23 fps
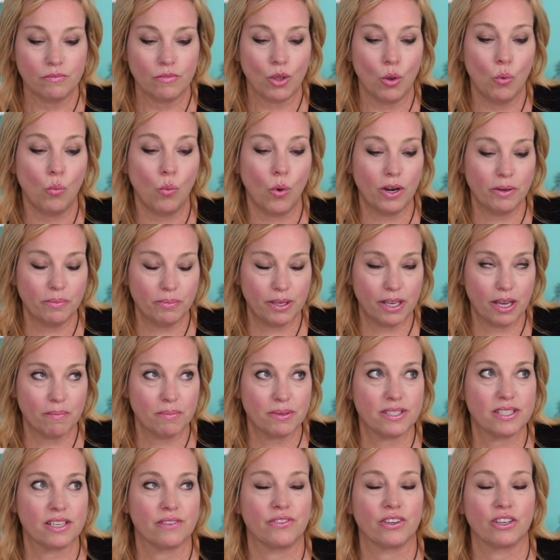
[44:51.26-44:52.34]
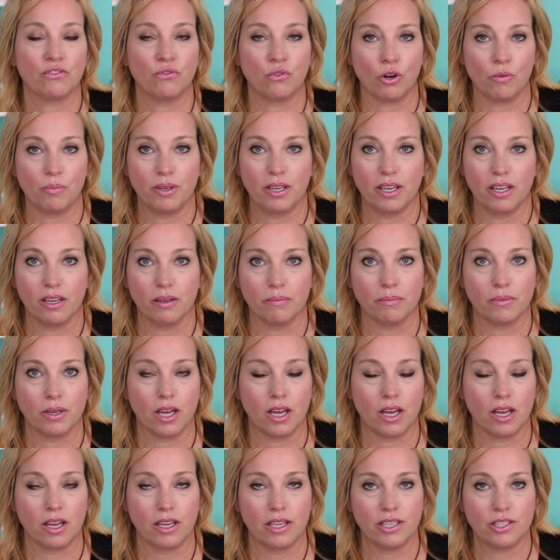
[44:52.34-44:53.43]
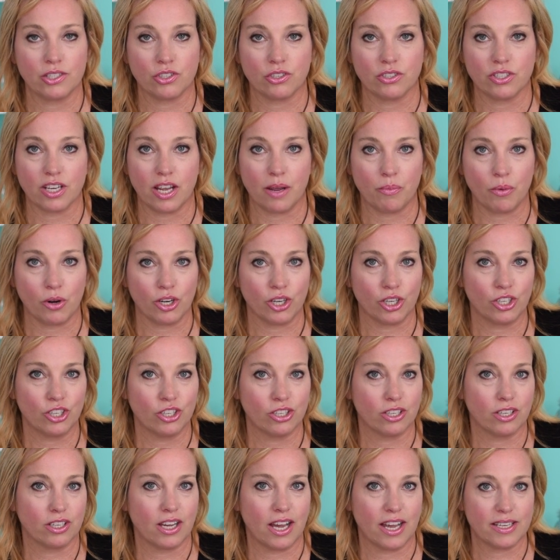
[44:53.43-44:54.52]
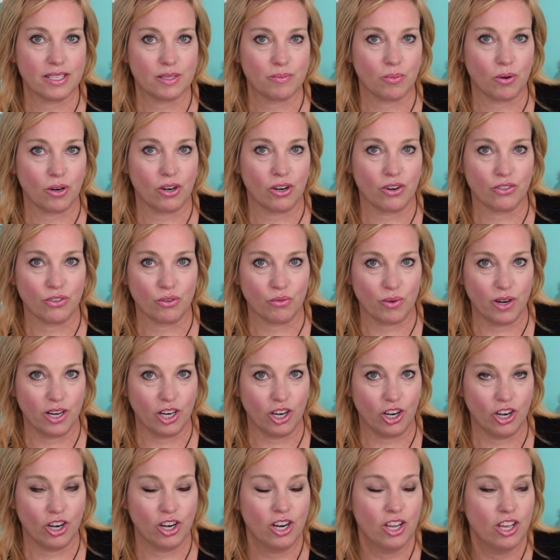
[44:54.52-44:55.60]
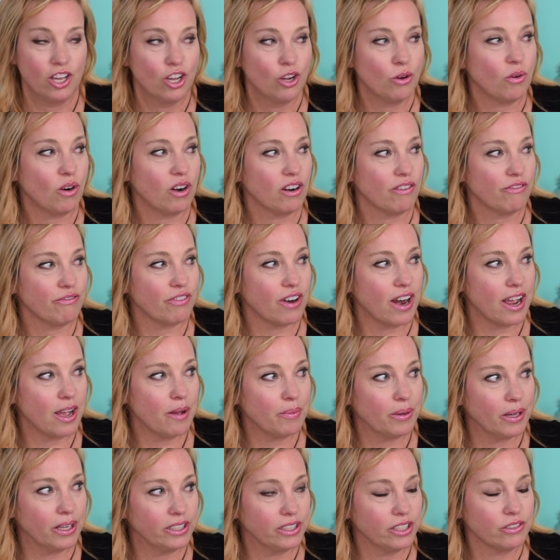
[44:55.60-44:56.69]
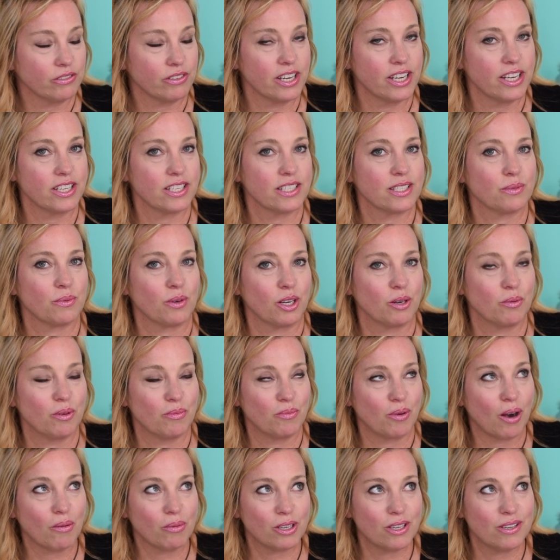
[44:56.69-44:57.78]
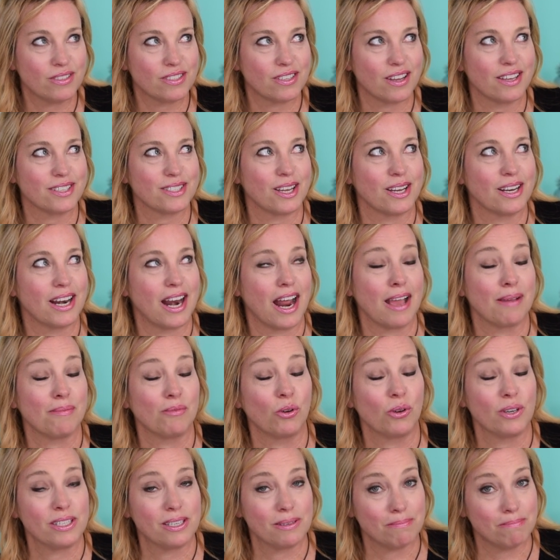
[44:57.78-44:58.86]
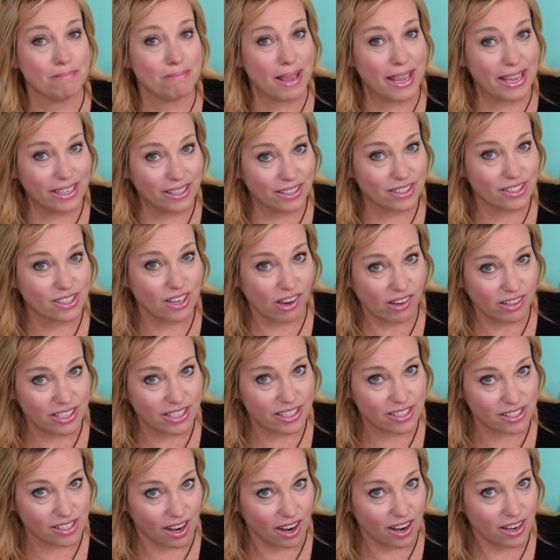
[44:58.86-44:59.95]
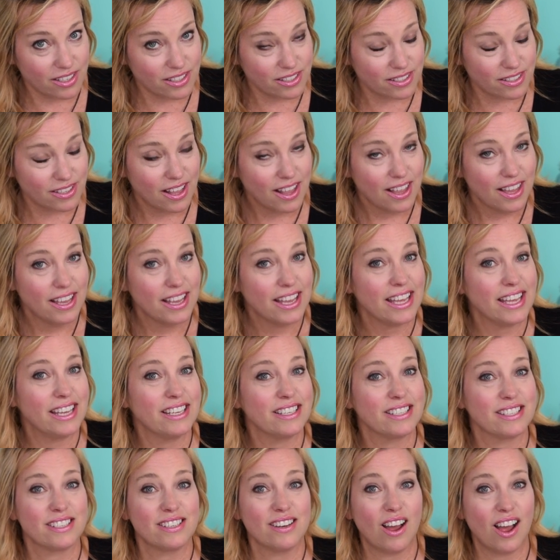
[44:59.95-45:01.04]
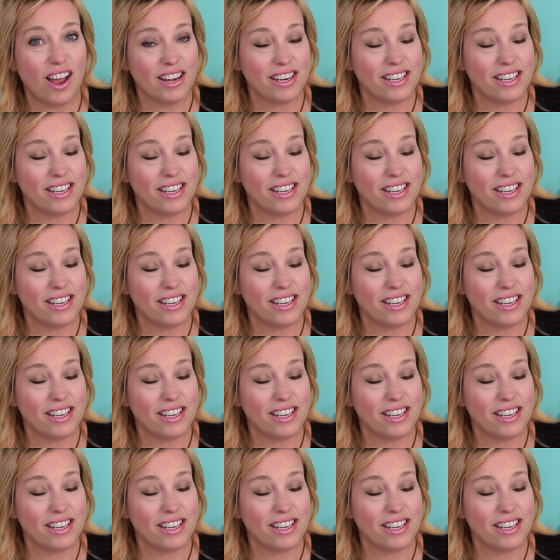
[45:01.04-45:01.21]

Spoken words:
1 p.m. Pacific, 4 p.m. Eastern time, we're going to cook a guy's burger, the ringer. We're going to fry up onion rings. We're going to put barbecue sauce on it. I'm going to make donkey sauce. It is not